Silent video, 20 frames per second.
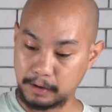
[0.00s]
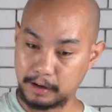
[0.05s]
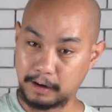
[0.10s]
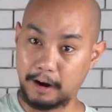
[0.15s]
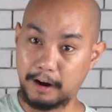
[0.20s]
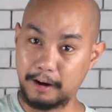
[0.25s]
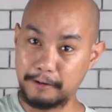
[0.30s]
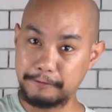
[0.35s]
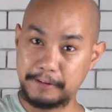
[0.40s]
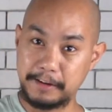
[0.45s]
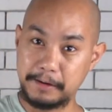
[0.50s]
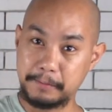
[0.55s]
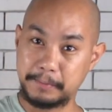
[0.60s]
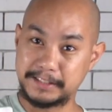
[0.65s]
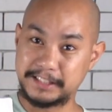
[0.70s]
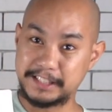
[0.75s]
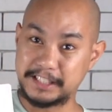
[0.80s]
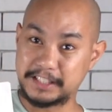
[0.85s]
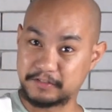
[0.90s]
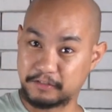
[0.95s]
coffee,
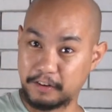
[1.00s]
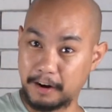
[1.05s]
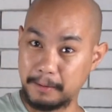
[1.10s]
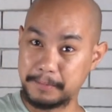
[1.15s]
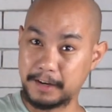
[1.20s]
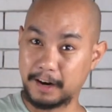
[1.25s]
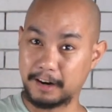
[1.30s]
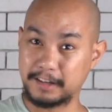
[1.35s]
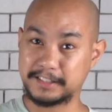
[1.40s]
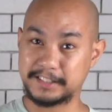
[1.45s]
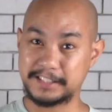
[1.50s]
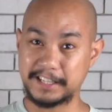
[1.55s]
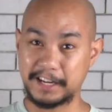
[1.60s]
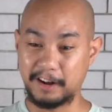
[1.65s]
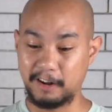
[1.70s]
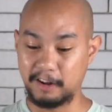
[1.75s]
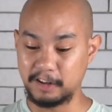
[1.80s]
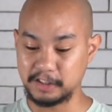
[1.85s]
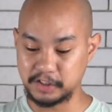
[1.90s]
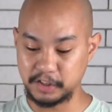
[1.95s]
which is from Yardstick
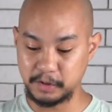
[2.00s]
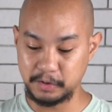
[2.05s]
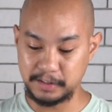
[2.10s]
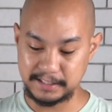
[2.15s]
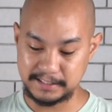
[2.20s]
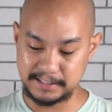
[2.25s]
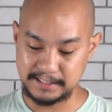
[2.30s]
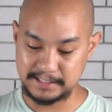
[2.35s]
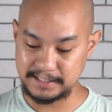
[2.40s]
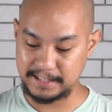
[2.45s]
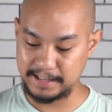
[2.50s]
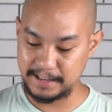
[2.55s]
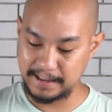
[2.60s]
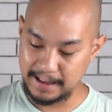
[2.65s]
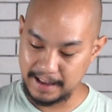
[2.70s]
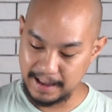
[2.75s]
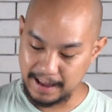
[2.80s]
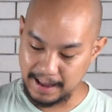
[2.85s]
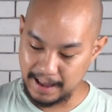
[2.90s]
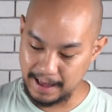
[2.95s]
also. This is the
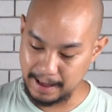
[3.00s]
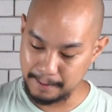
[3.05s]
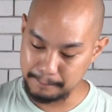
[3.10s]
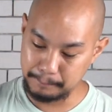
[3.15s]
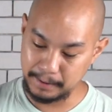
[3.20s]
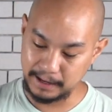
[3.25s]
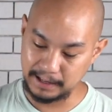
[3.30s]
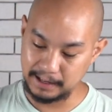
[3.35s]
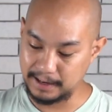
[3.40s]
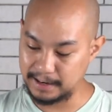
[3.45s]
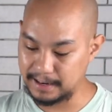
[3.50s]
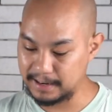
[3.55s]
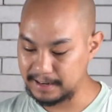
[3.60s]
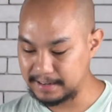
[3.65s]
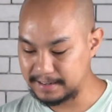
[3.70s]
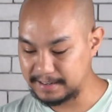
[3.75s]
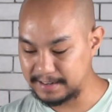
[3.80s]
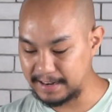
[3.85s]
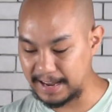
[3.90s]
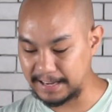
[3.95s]

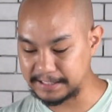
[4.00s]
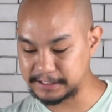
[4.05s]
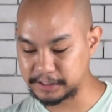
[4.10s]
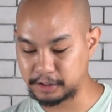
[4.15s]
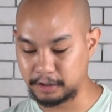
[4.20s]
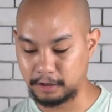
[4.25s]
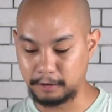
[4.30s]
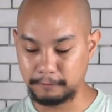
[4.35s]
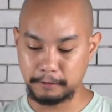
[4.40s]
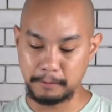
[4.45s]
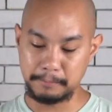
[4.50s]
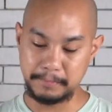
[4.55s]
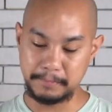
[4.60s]
Hambella Natural from